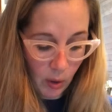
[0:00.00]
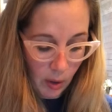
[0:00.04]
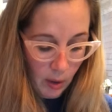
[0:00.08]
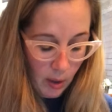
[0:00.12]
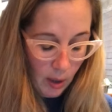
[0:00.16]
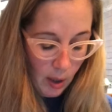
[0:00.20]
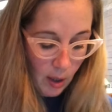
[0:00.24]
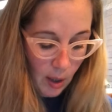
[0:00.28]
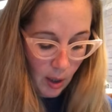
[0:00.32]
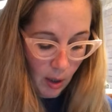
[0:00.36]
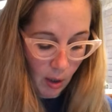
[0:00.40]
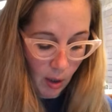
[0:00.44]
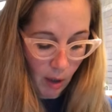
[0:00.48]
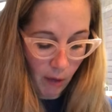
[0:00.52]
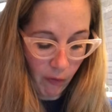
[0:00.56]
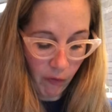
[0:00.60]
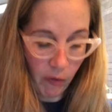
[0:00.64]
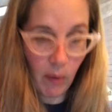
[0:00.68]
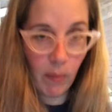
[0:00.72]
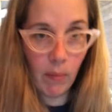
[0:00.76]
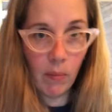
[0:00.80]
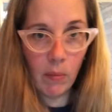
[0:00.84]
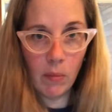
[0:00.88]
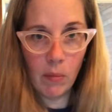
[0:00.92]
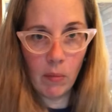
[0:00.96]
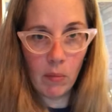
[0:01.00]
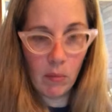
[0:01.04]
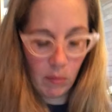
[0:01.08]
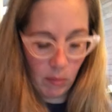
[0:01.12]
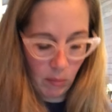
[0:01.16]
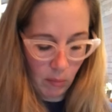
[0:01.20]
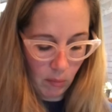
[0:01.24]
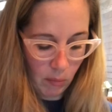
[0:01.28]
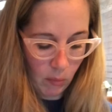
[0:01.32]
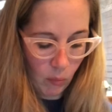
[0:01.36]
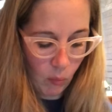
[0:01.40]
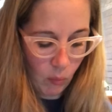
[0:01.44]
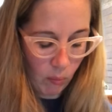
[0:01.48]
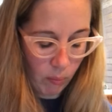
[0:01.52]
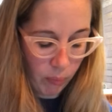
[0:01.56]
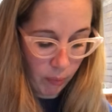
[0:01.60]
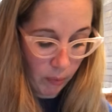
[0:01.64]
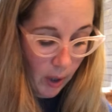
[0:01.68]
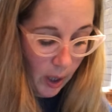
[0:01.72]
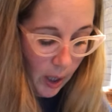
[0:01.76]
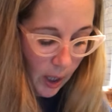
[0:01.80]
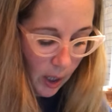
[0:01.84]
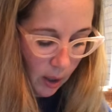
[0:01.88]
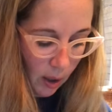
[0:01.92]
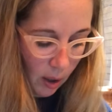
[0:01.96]
than they are from
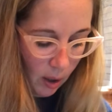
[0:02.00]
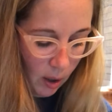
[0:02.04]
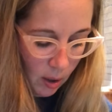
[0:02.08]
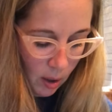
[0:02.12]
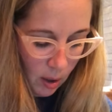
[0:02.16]
bread,